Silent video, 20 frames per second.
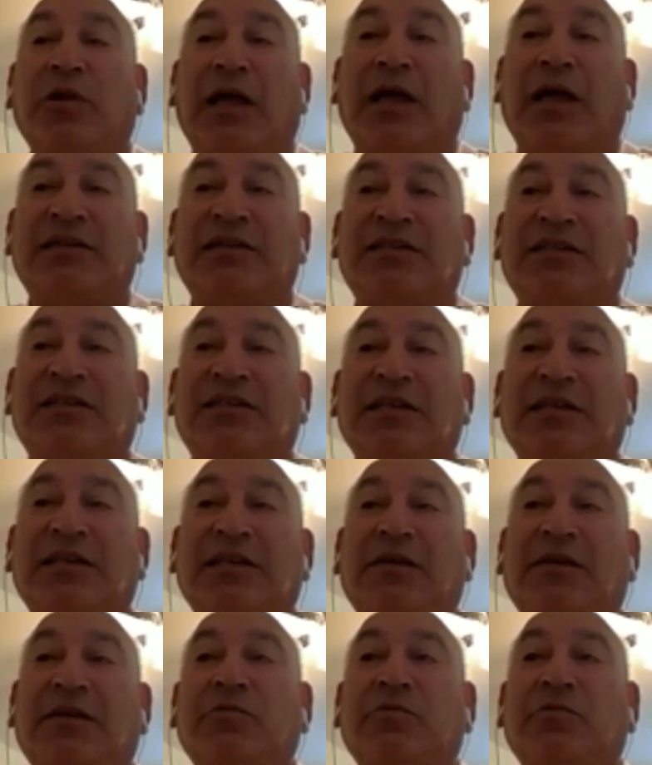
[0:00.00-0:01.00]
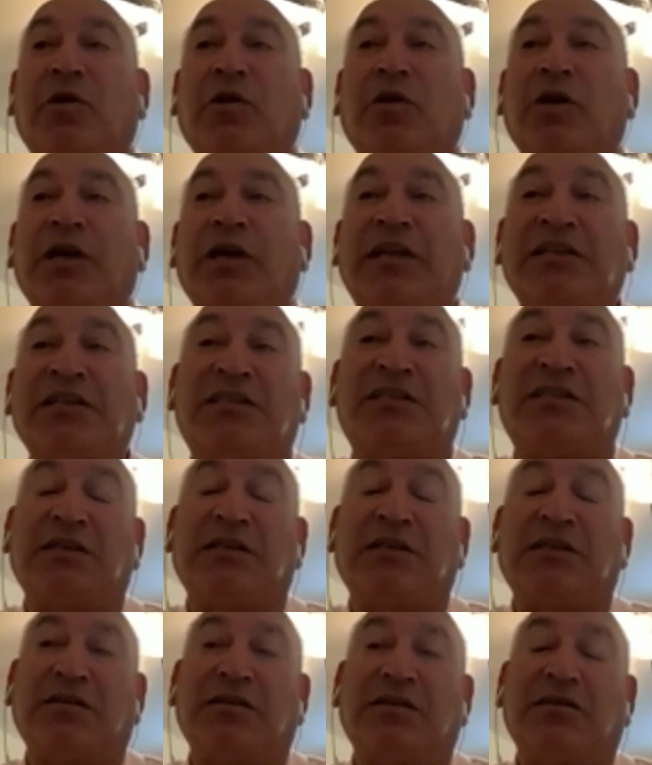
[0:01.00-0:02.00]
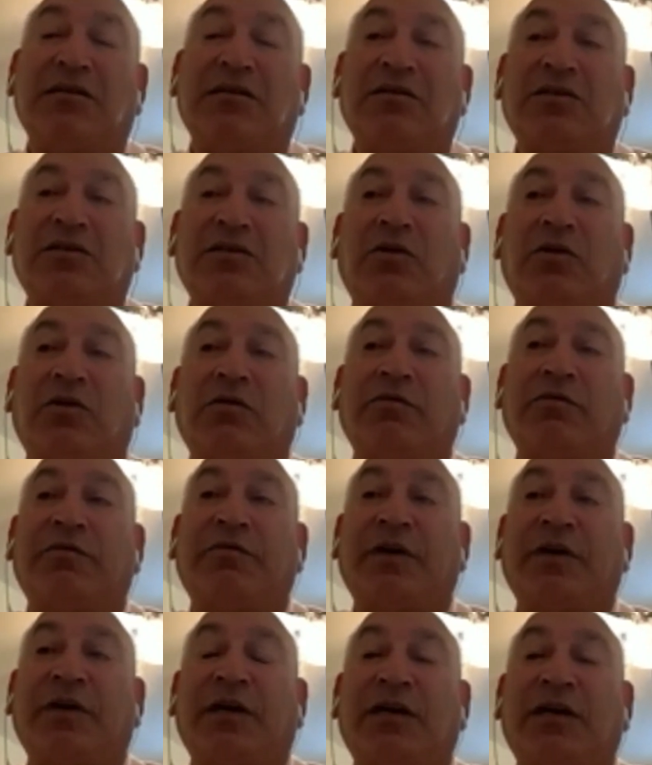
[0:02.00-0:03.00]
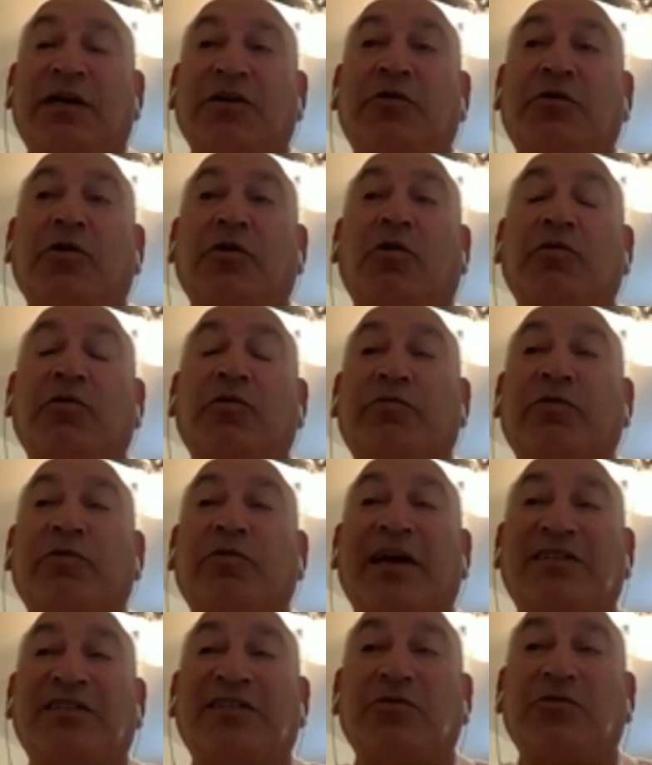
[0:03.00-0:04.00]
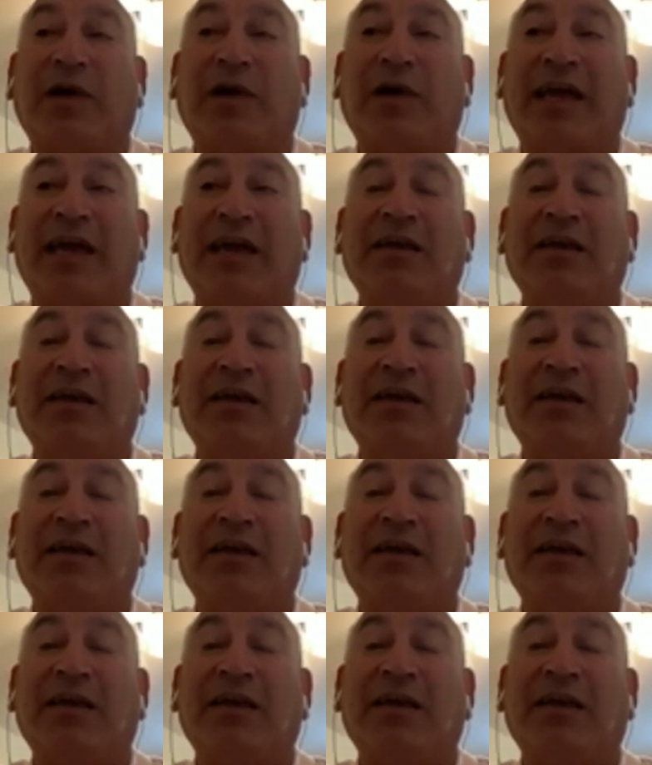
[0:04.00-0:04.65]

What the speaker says: to see instant sort of growth right away,